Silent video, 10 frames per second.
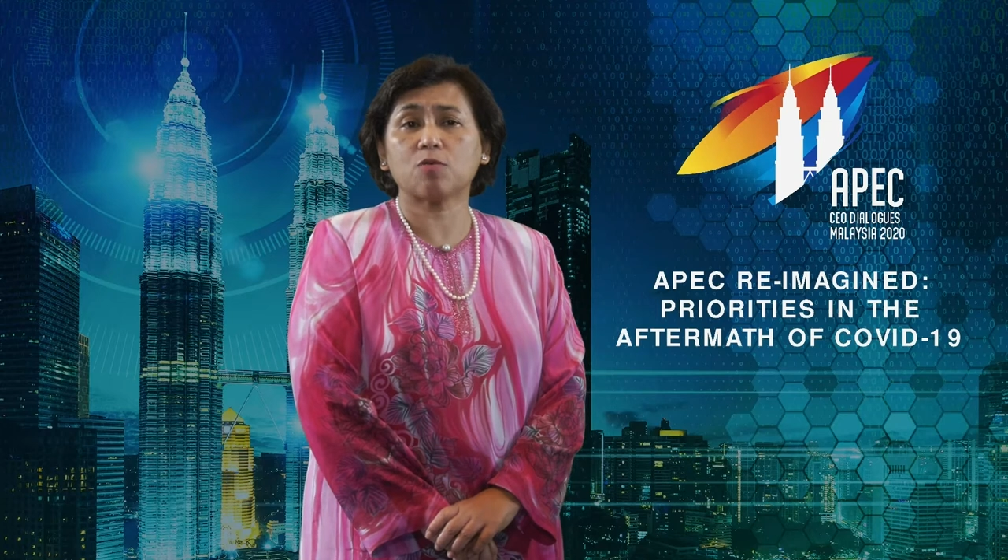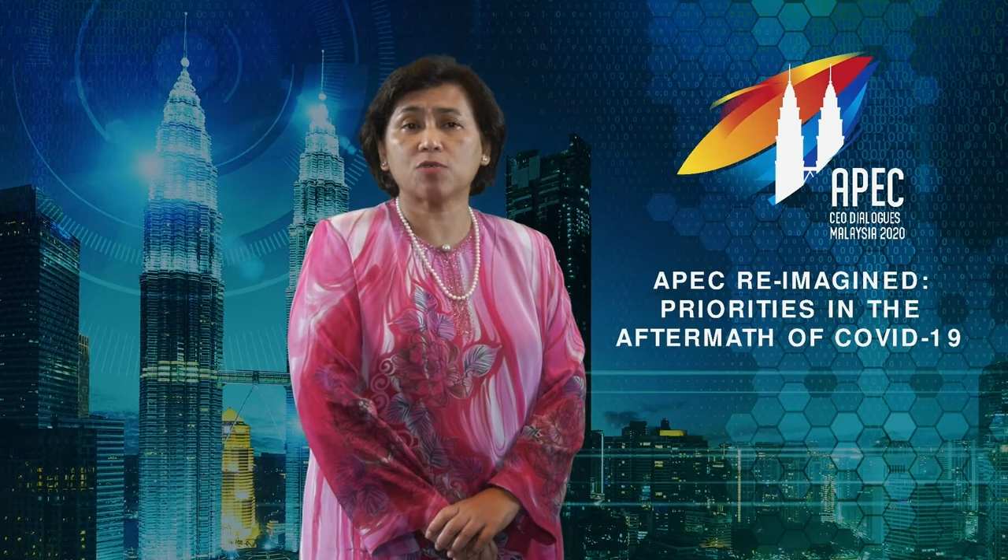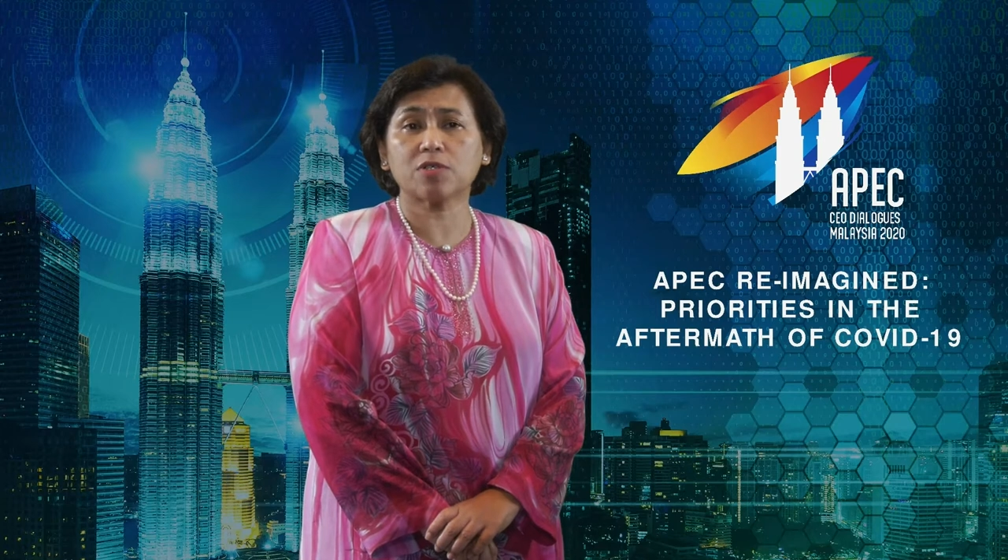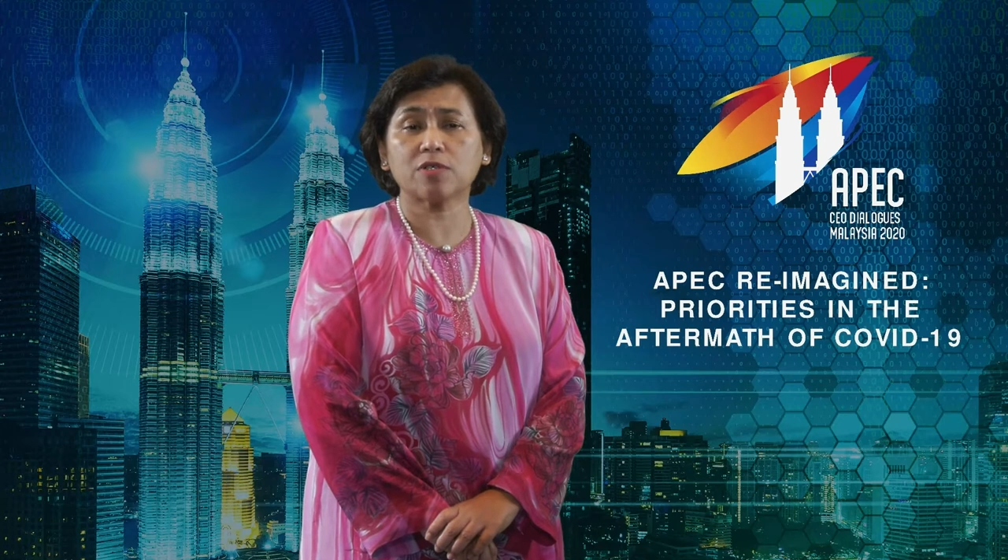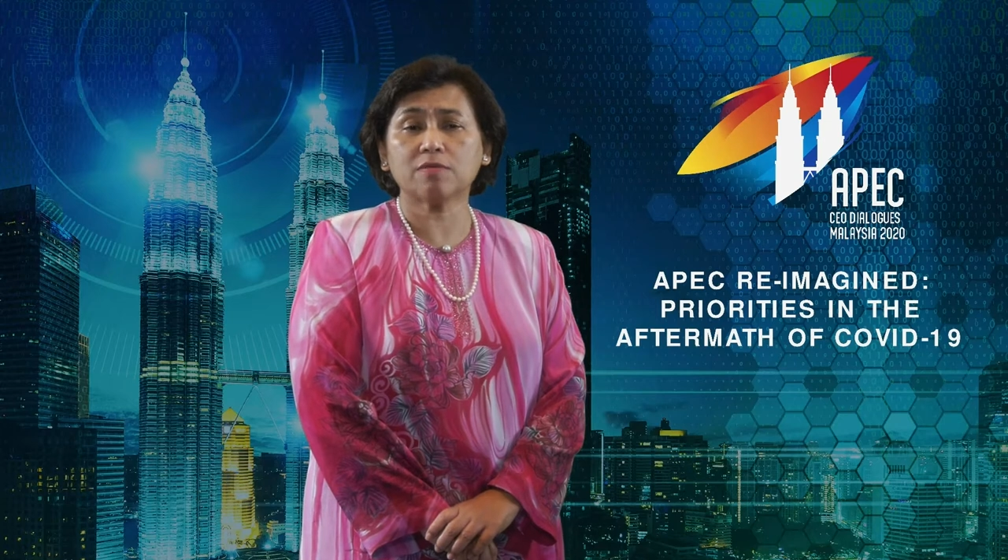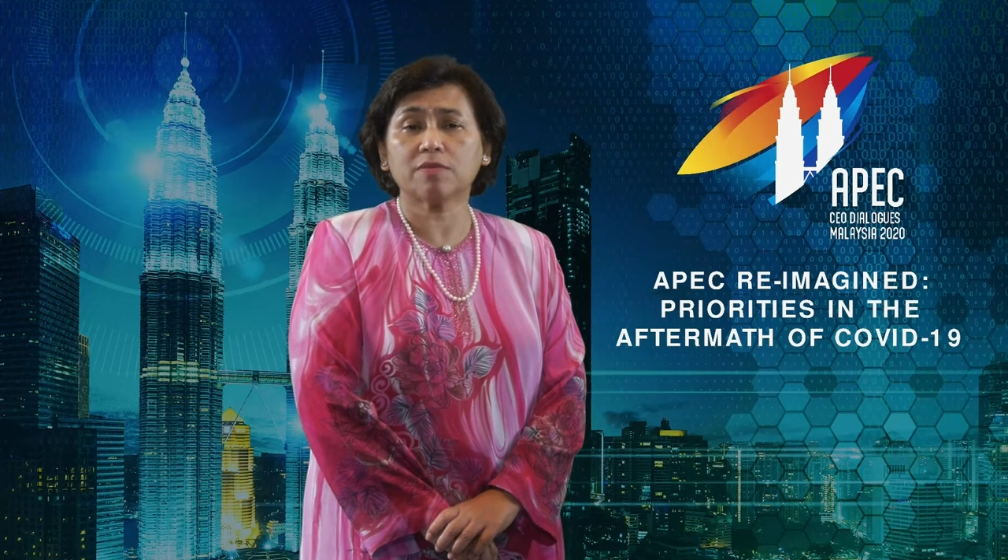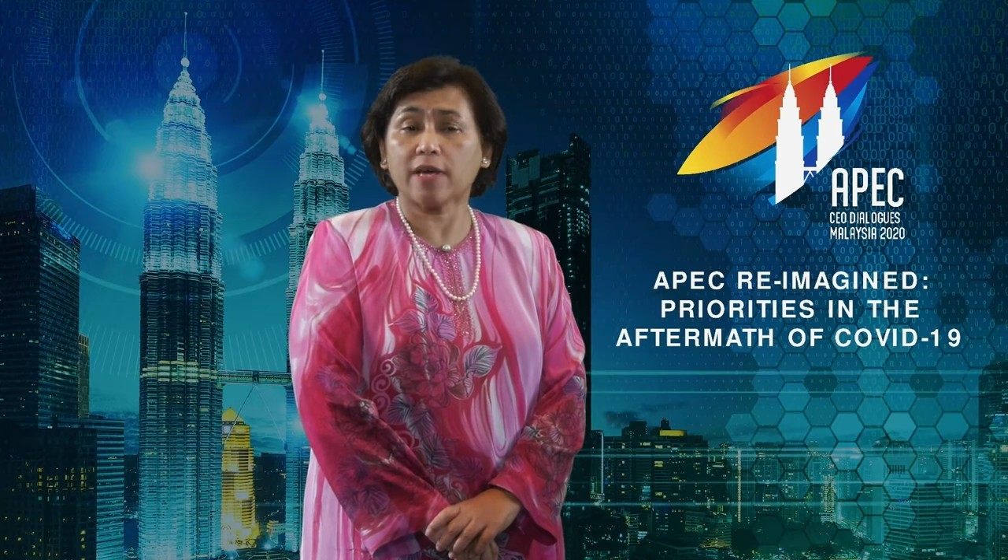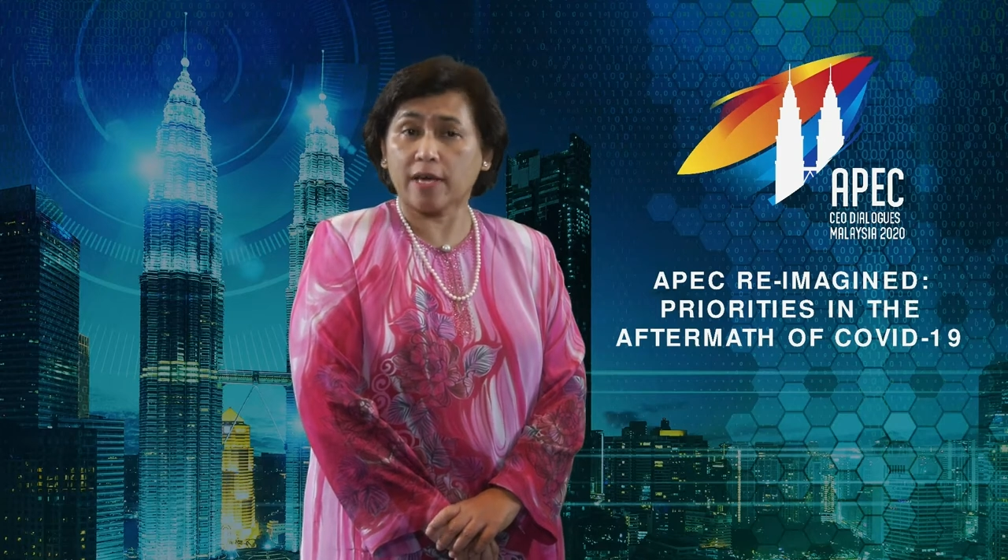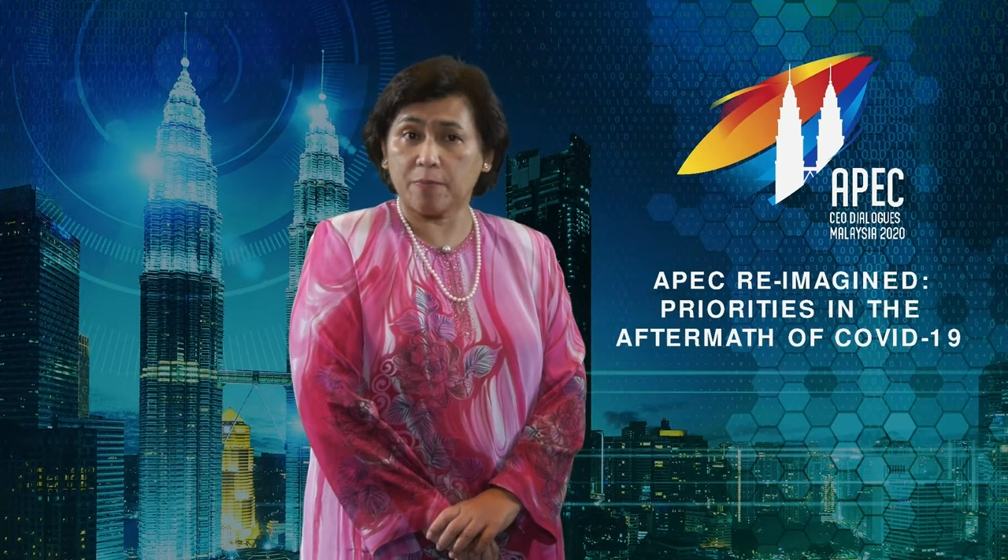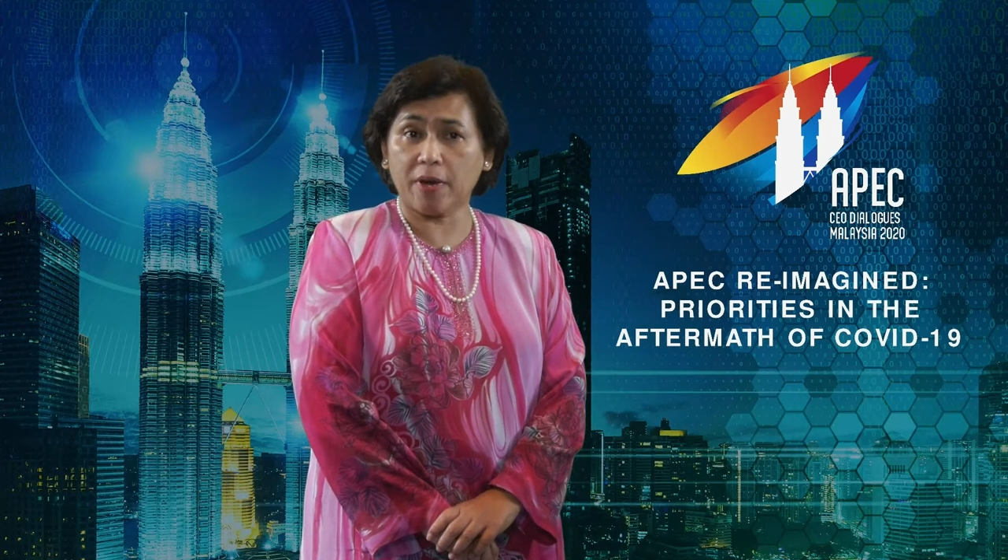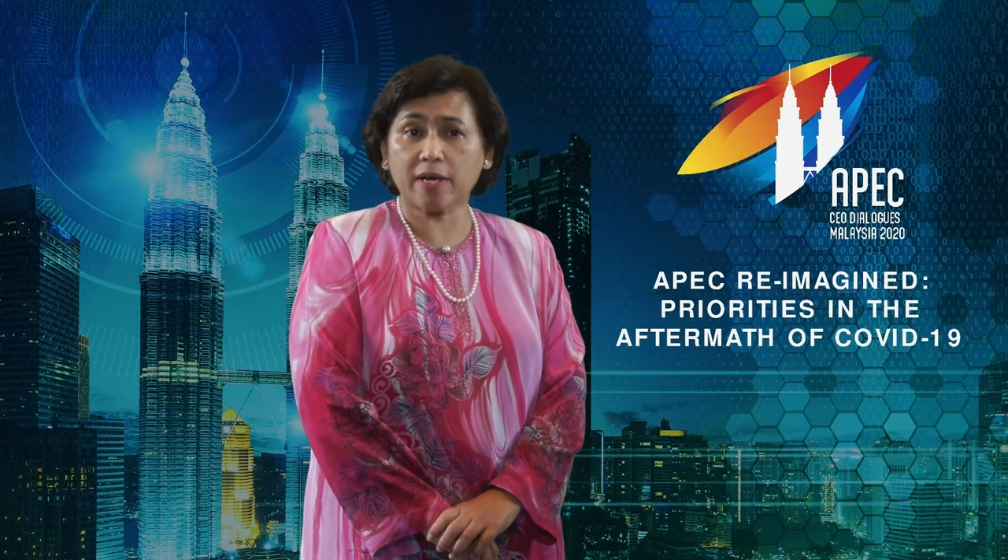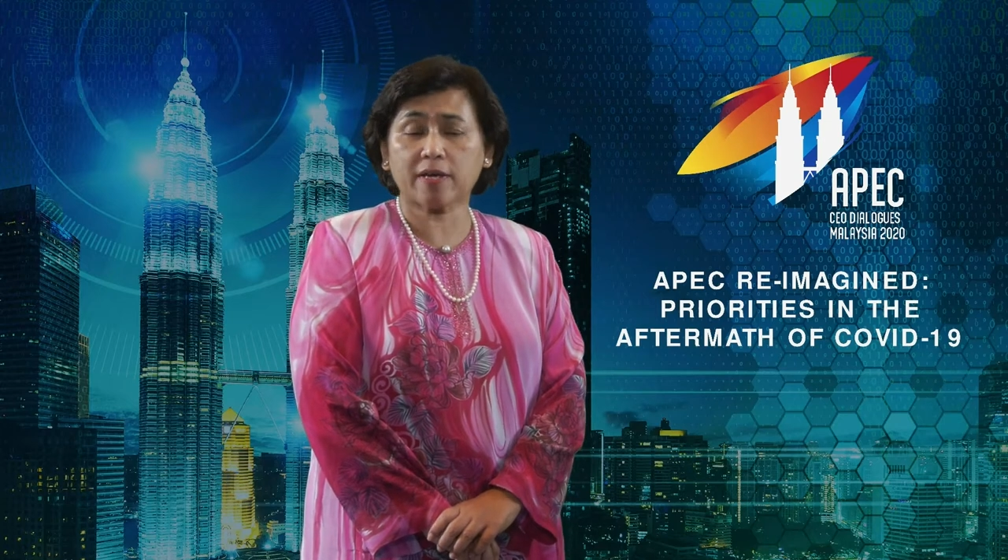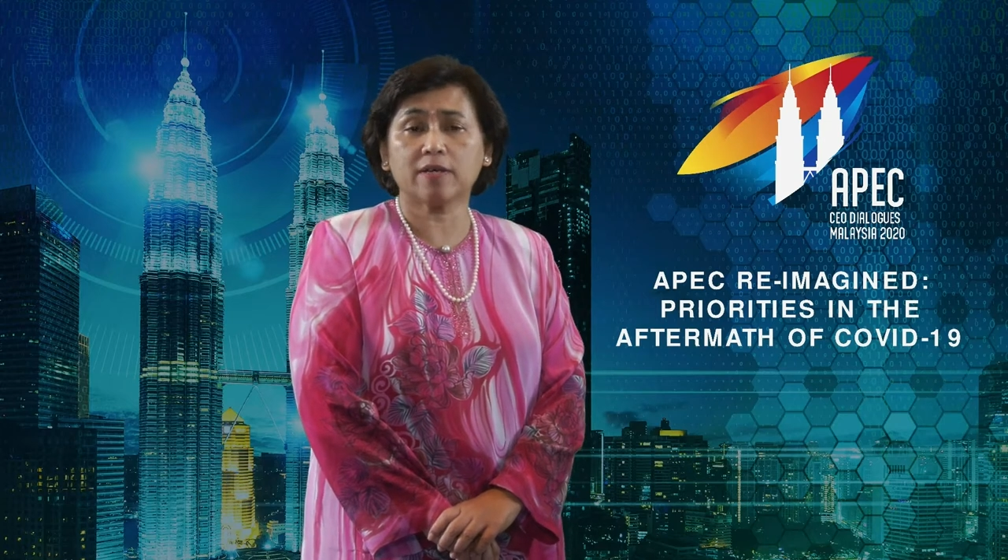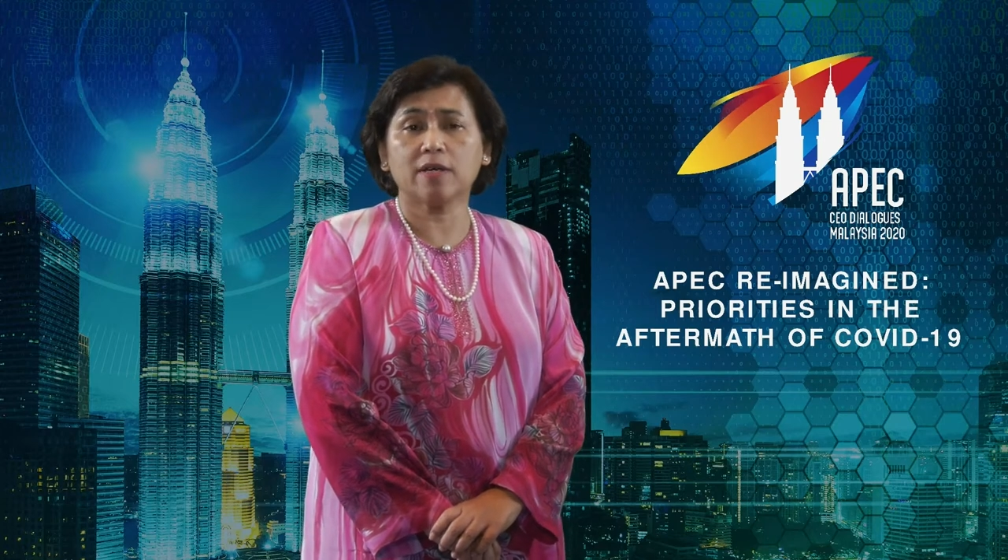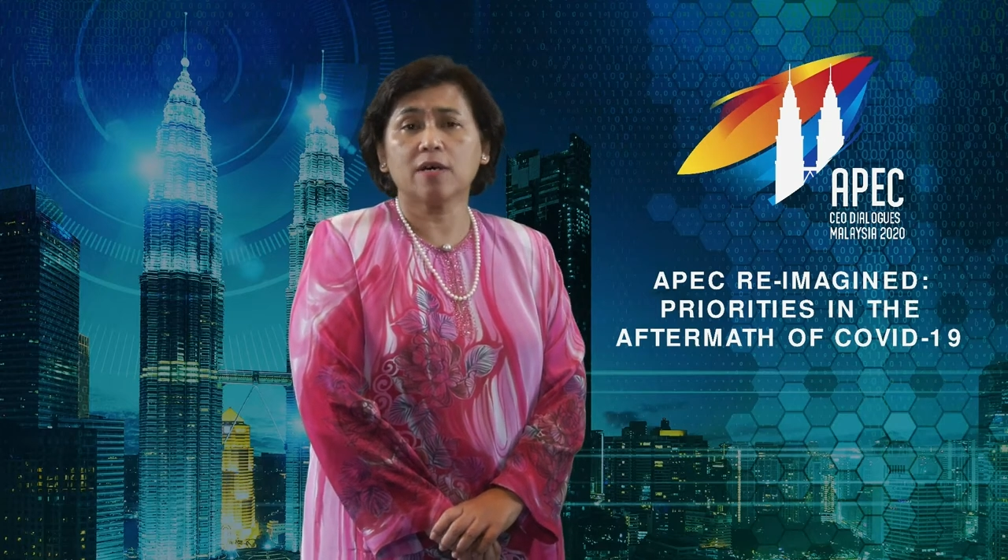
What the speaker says: Council, ABAC,